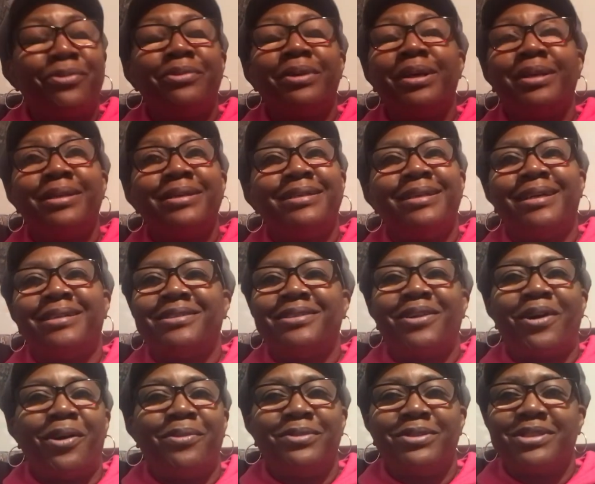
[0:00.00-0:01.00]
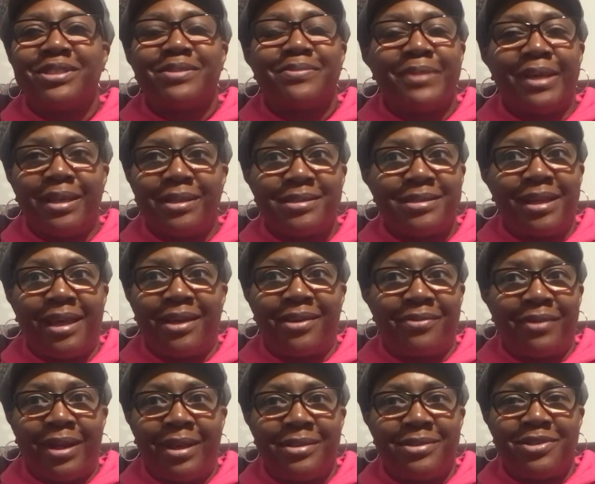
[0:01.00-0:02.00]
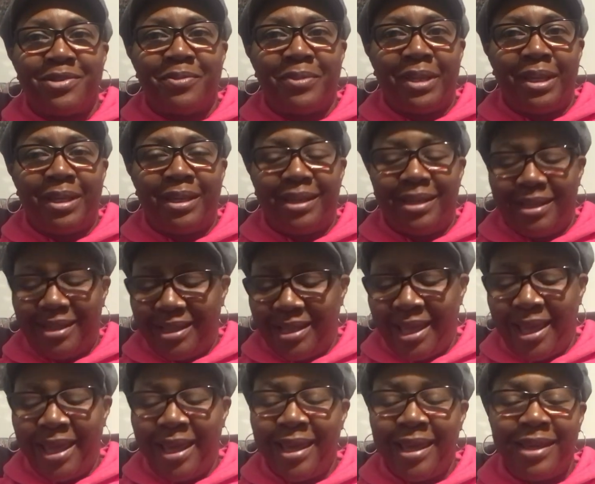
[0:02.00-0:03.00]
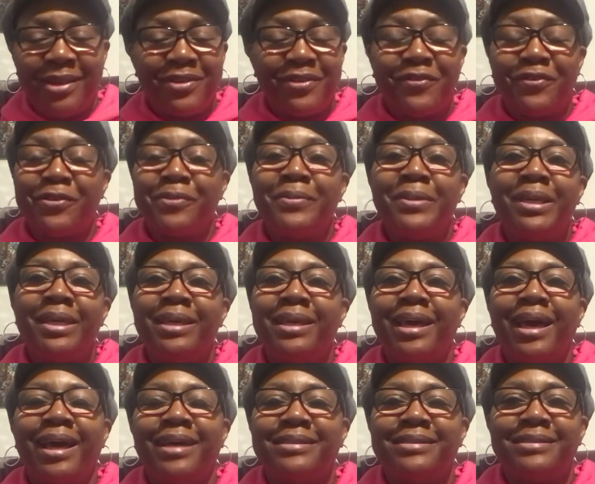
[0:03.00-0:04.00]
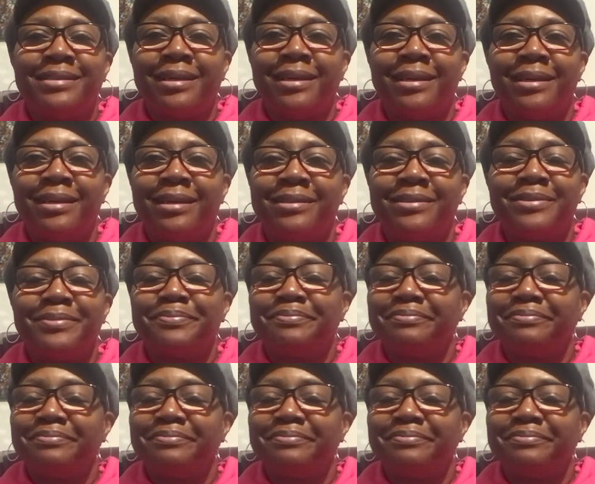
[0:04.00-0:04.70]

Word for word: really does. It almost smells like rain to me. And for me, I said,